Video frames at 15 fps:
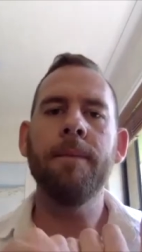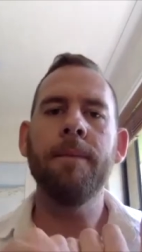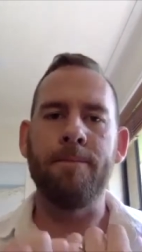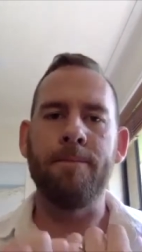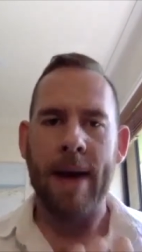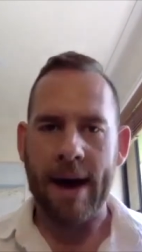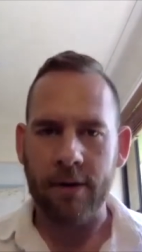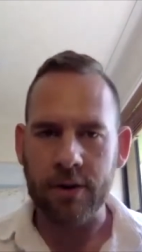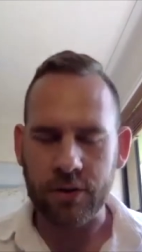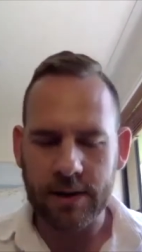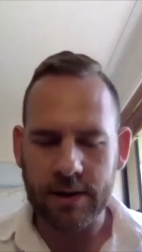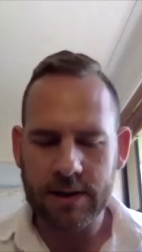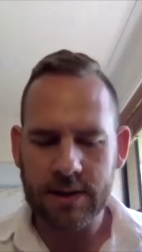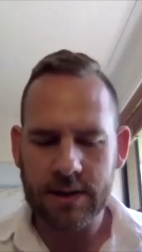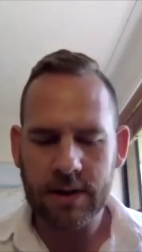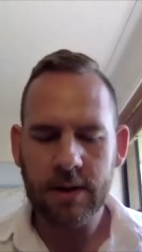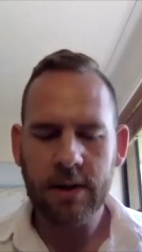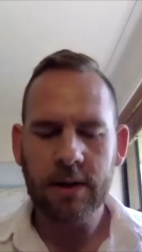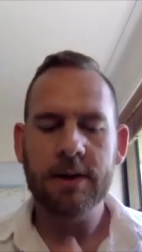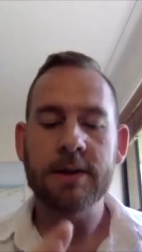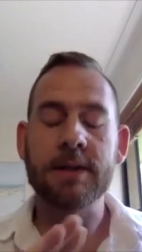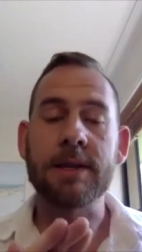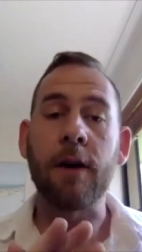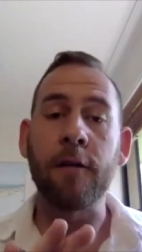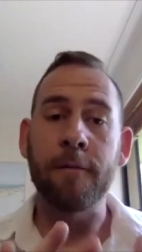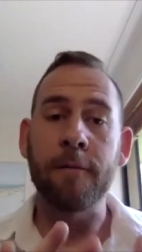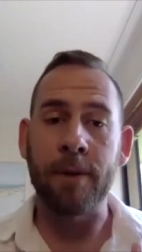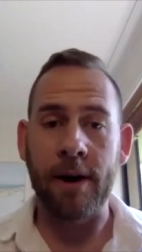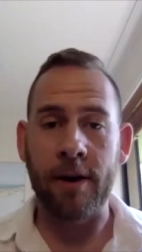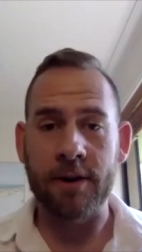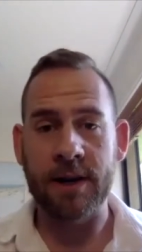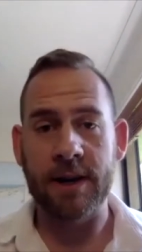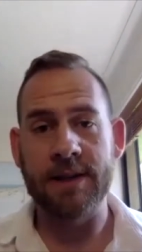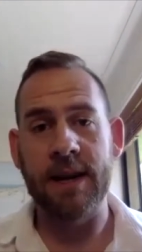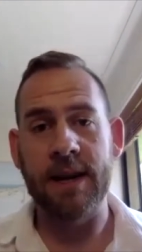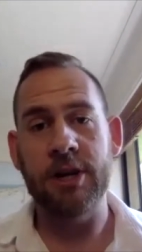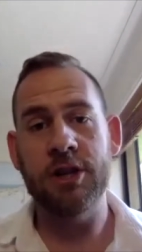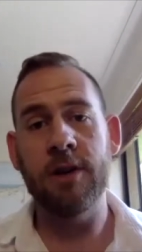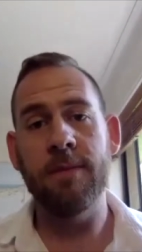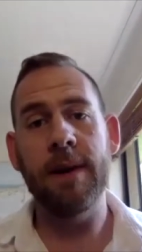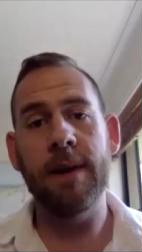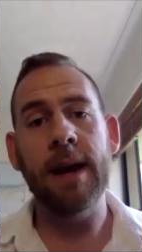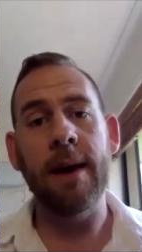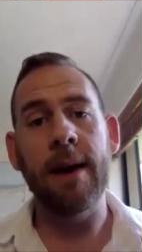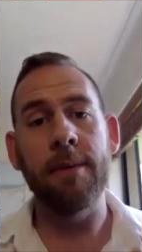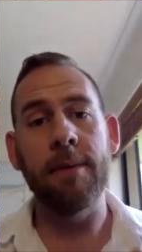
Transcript: boundaries, self prioritization and being able